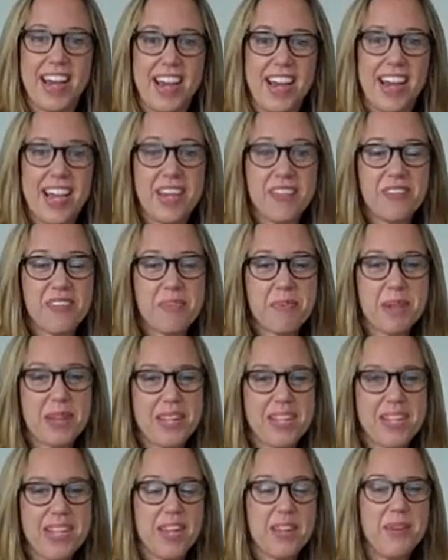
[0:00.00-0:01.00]
Hi
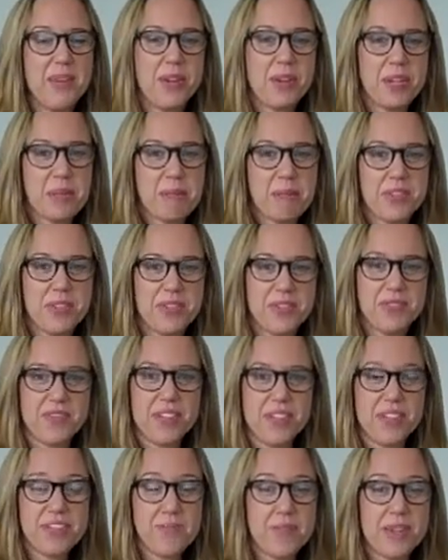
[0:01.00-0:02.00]
everybody, and welcome to
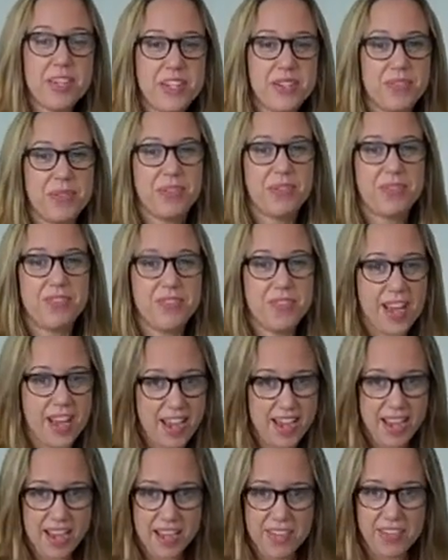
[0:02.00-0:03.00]
video module
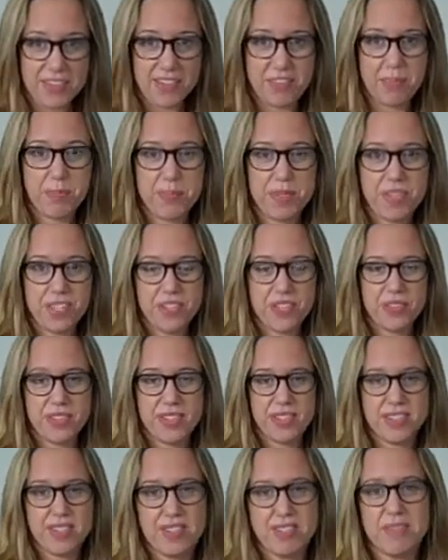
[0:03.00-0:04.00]
5,
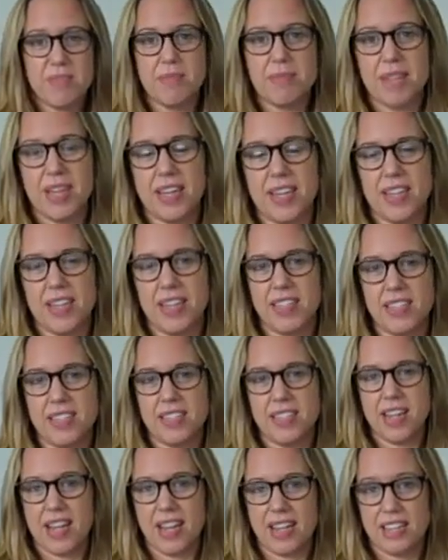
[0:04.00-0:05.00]
Plagiarism
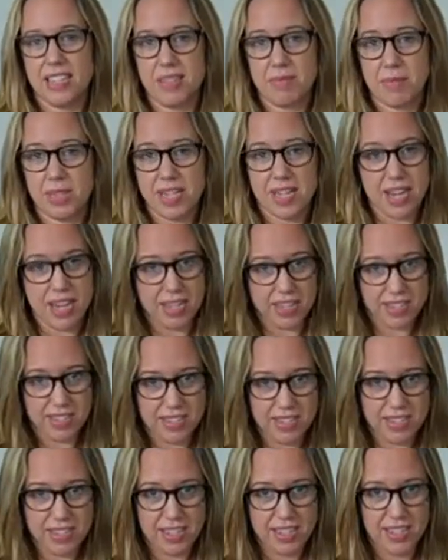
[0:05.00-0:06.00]
and Academic
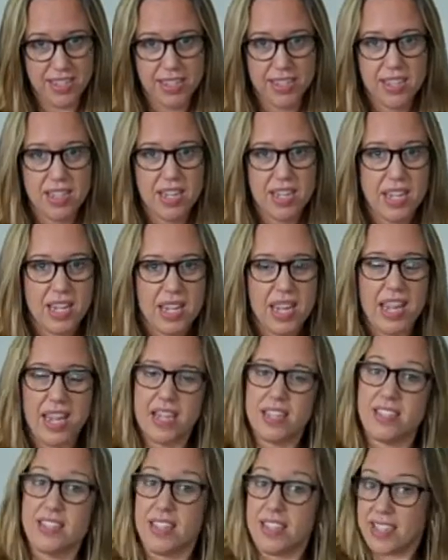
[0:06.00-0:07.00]
Honesty
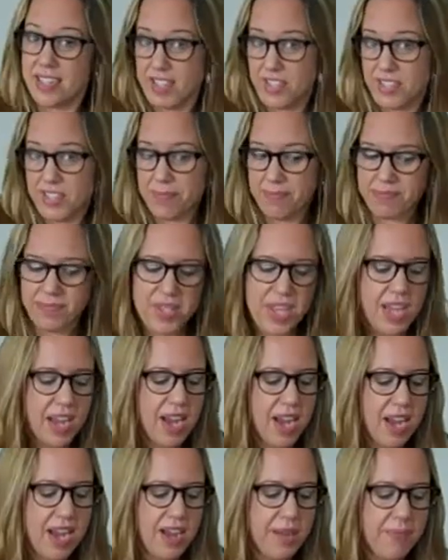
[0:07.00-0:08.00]
and Citation.
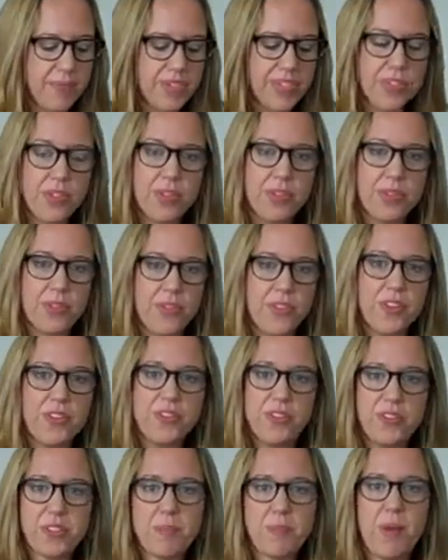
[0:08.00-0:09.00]
So for the
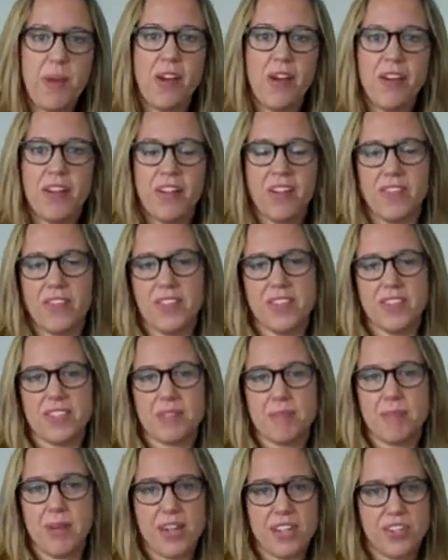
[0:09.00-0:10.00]
first part of
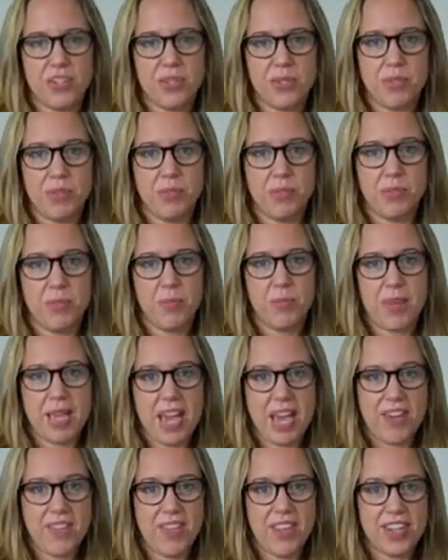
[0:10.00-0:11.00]
this module, we'll be
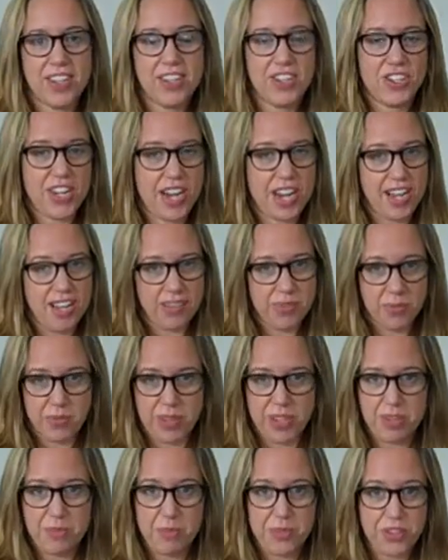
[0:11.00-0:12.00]
having a chat
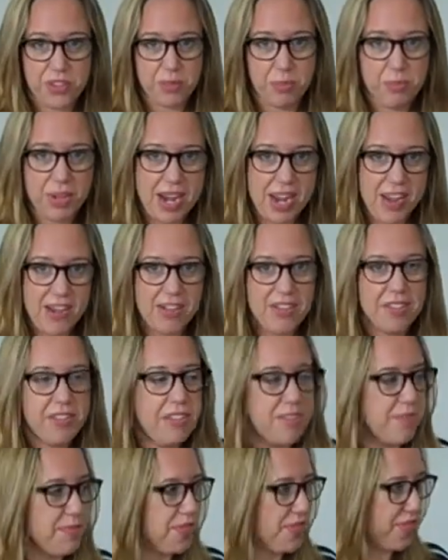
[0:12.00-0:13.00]
with Mr. Brown,
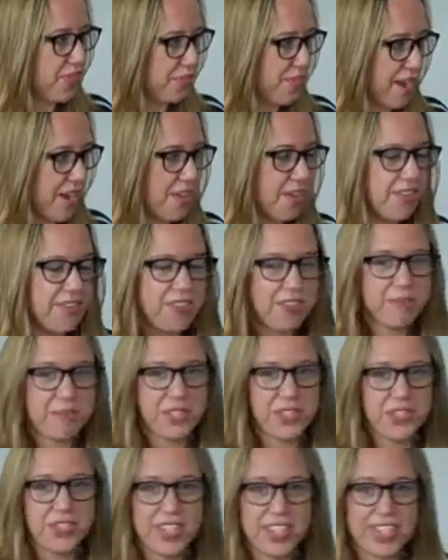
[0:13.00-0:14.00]
Mr. Ralph, and Mr.